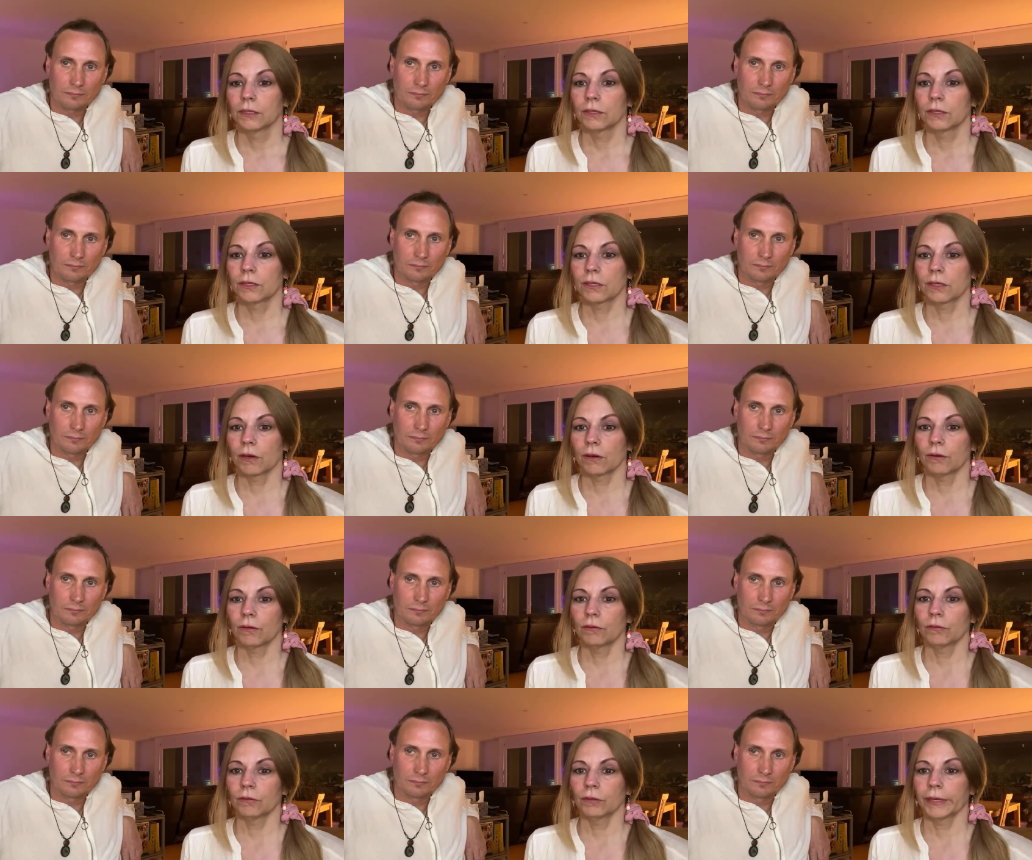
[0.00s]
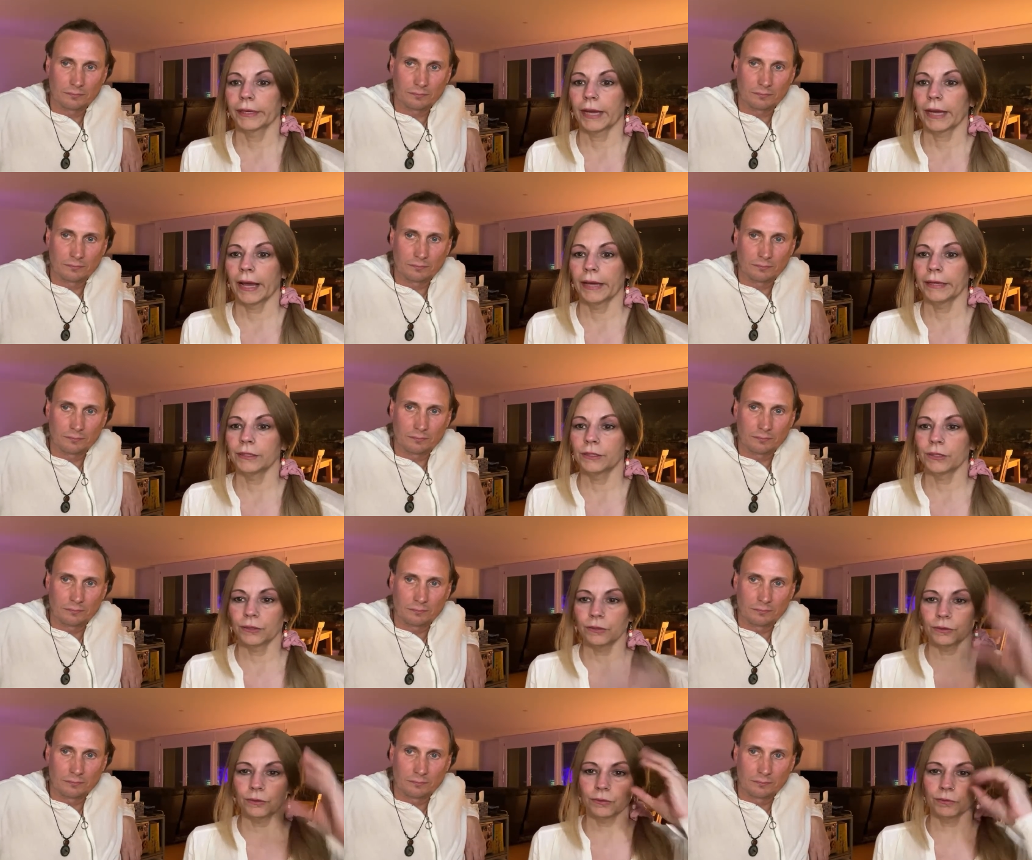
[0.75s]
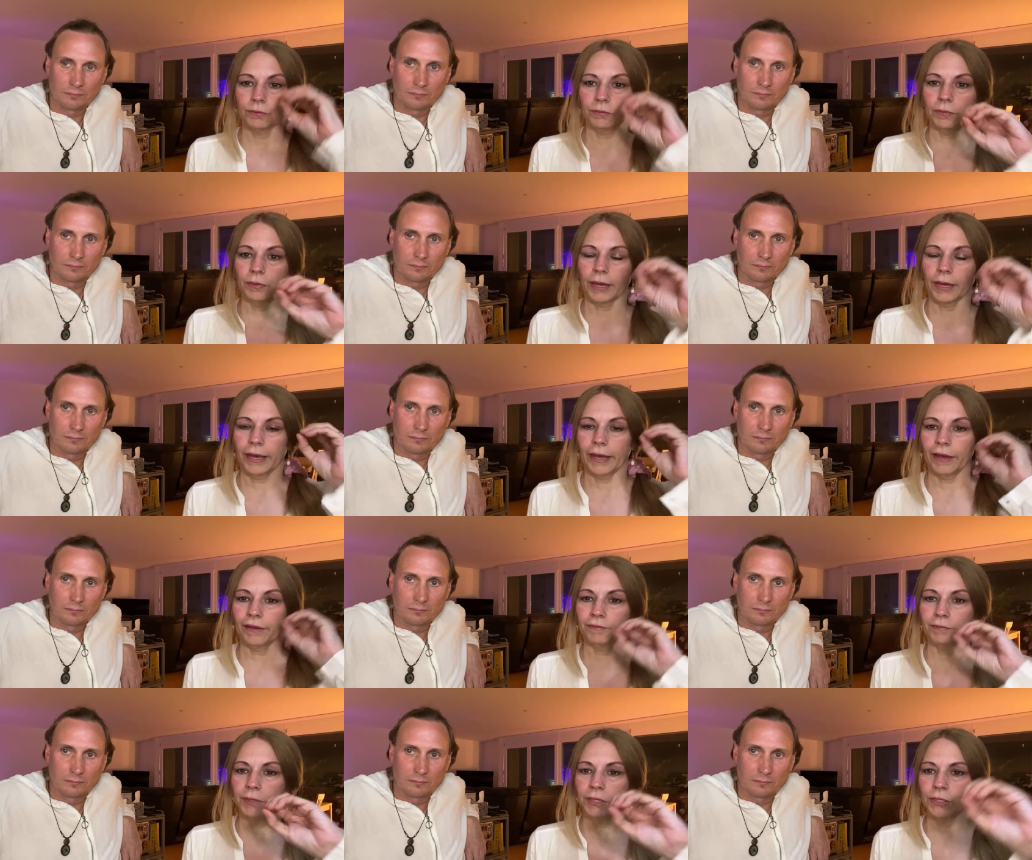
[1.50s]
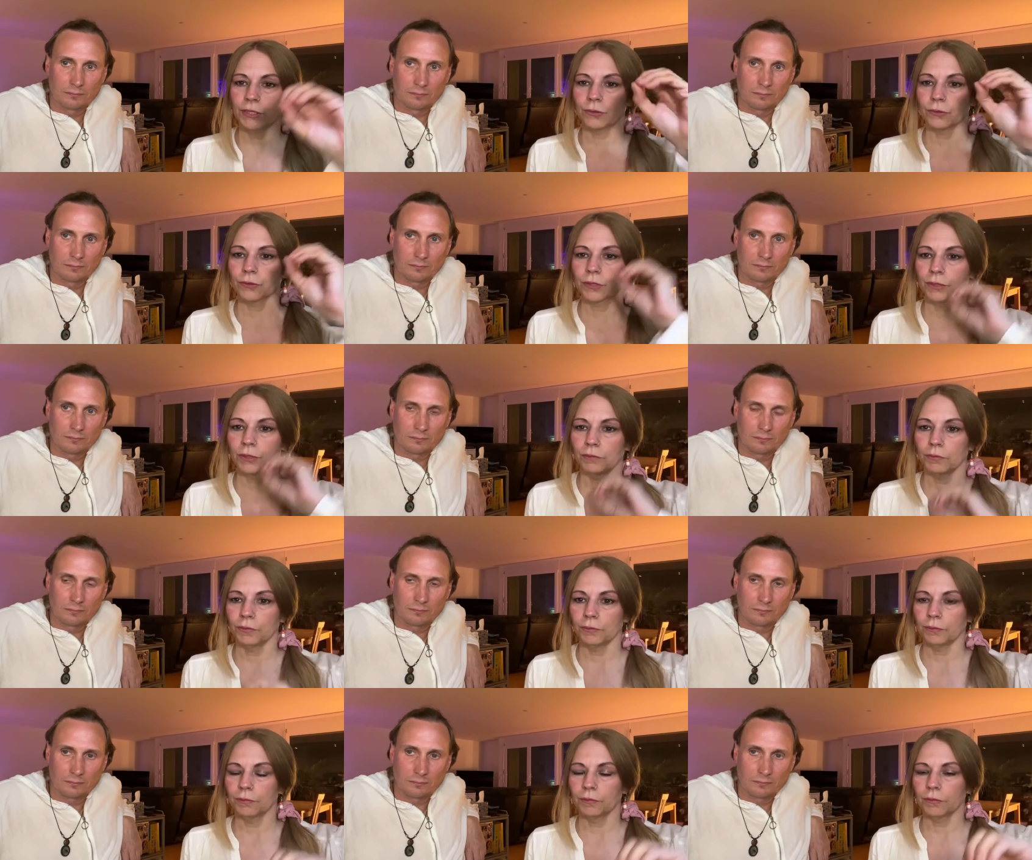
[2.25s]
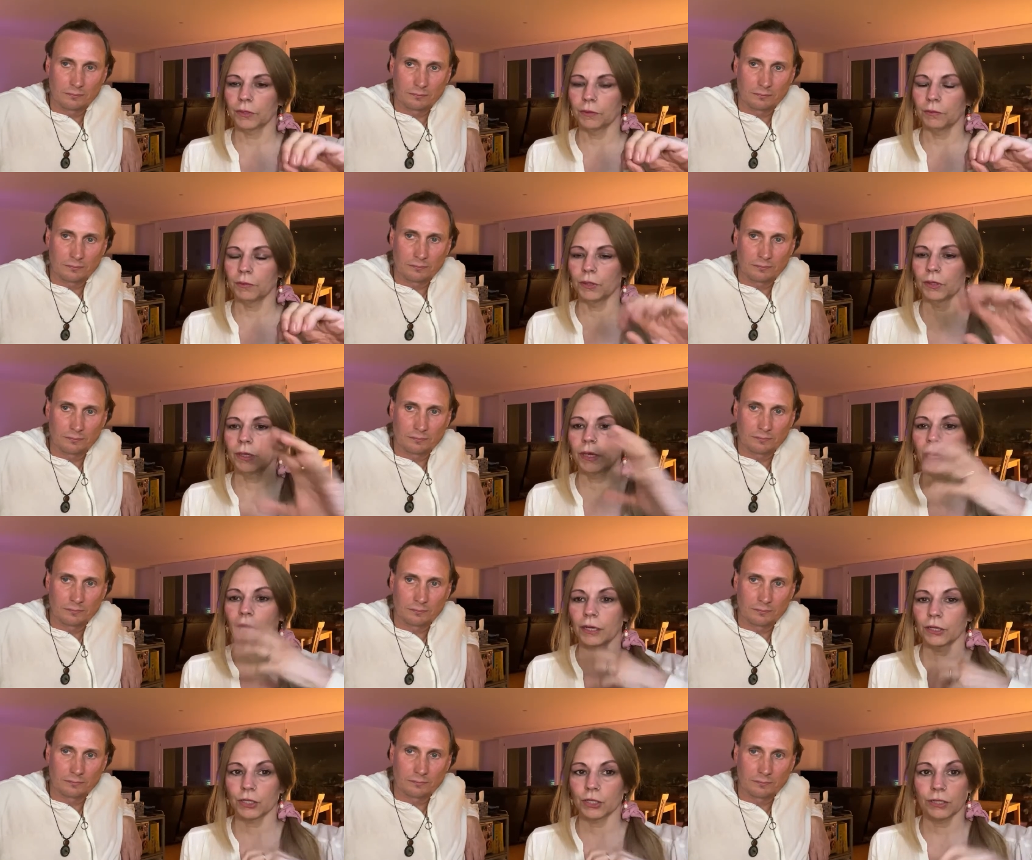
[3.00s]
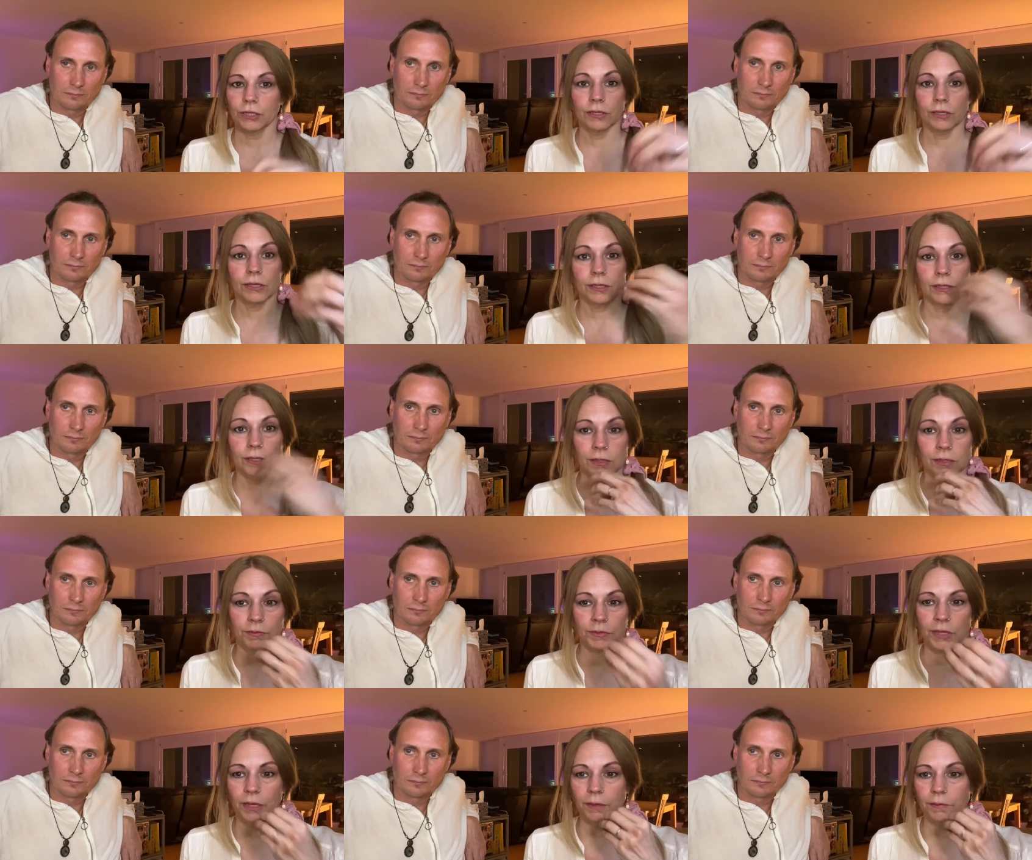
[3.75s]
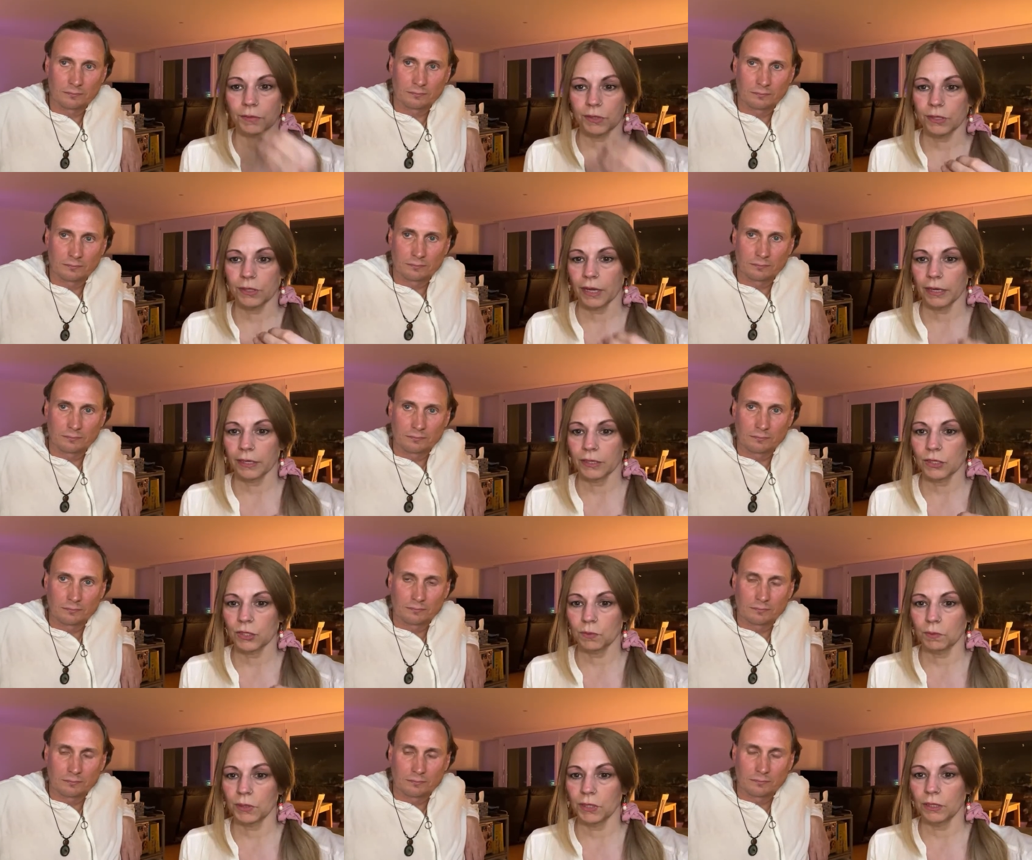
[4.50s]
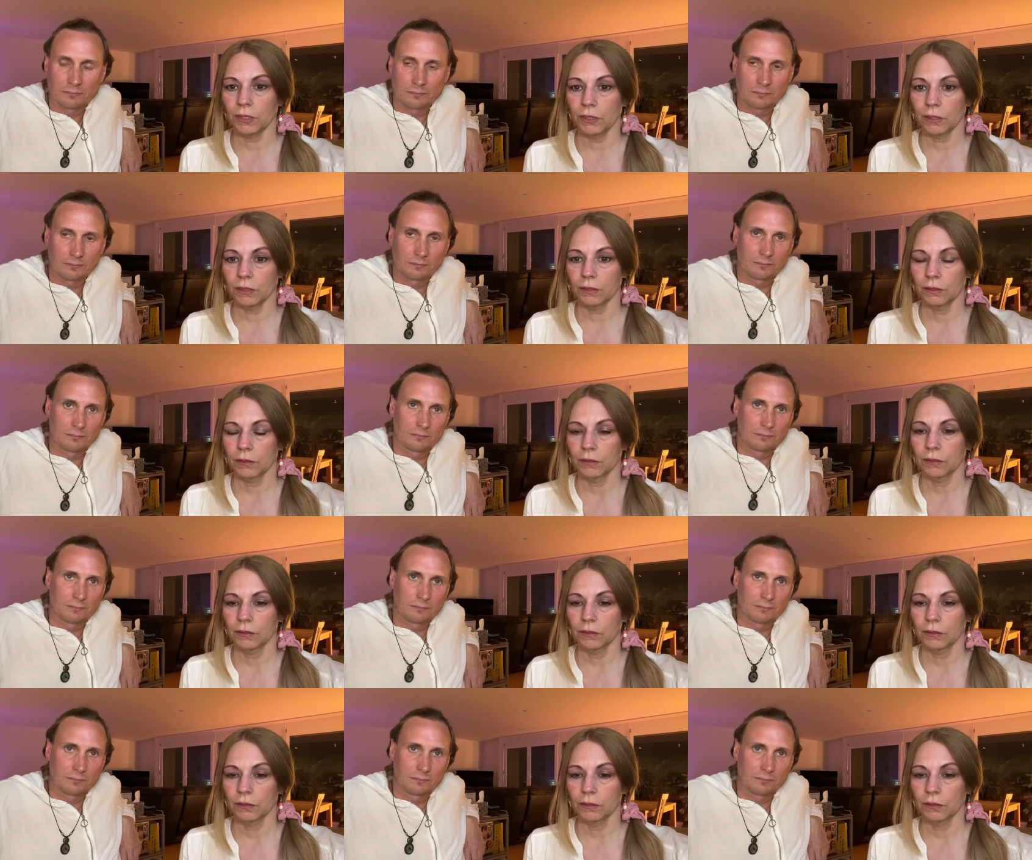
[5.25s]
Speaker 1: So, like I do, I have mental com communications, and sometimes I speak